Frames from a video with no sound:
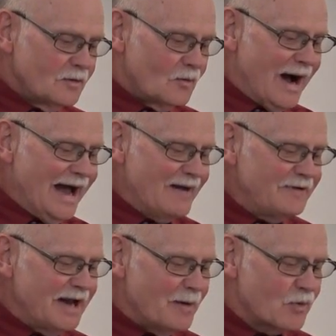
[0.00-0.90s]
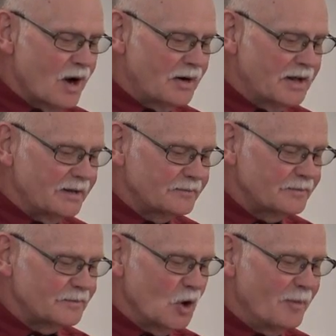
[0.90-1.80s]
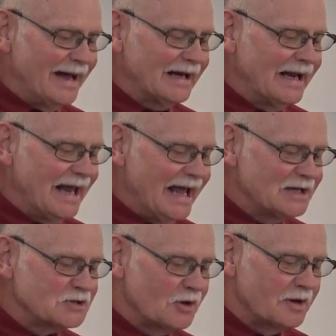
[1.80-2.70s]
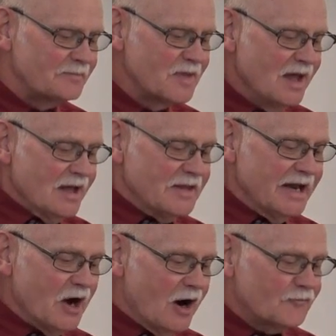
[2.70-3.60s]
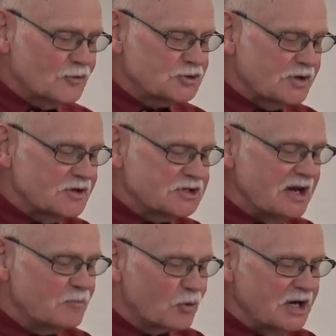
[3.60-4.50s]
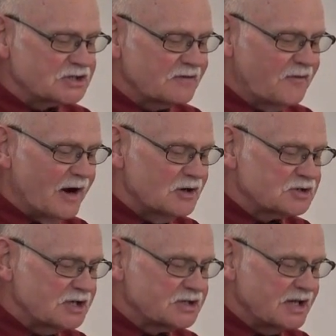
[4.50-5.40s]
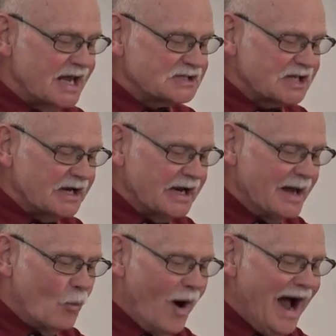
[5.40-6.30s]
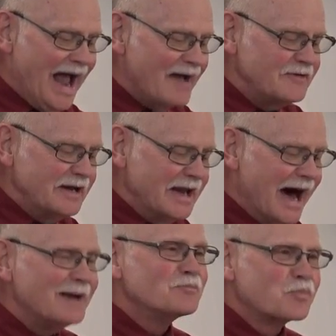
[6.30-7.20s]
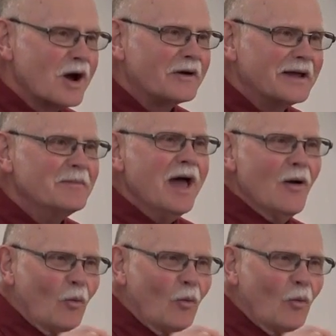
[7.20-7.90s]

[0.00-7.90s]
Why have you not brought him? No man laid hands on him. Then the officers of the chief priests and Pharisees, and they said unto him, Why have you not brought him?